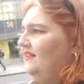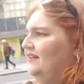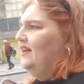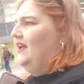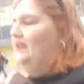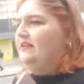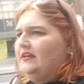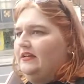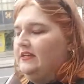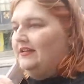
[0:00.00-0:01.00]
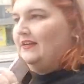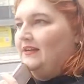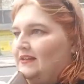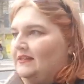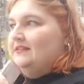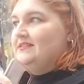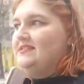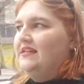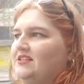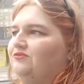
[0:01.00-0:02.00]
New cake.
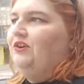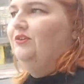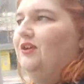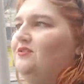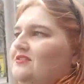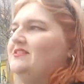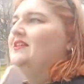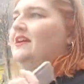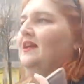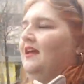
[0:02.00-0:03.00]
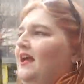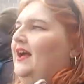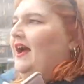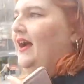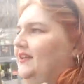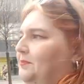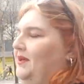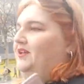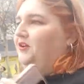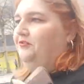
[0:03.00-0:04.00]
6 photos and you
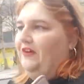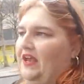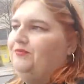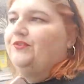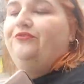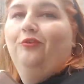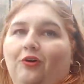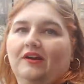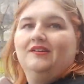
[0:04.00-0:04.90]
pick your favourite 4.